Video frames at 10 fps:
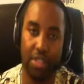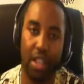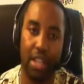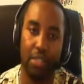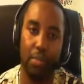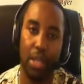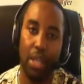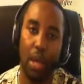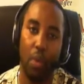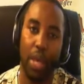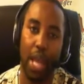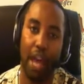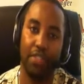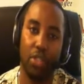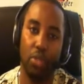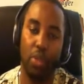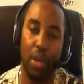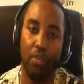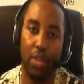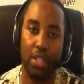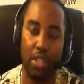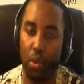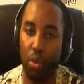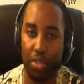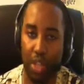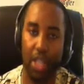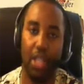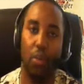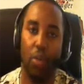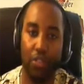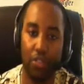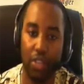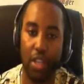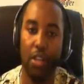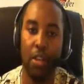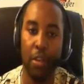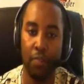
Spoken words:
it doesn't mean that we have to do every single thing that we see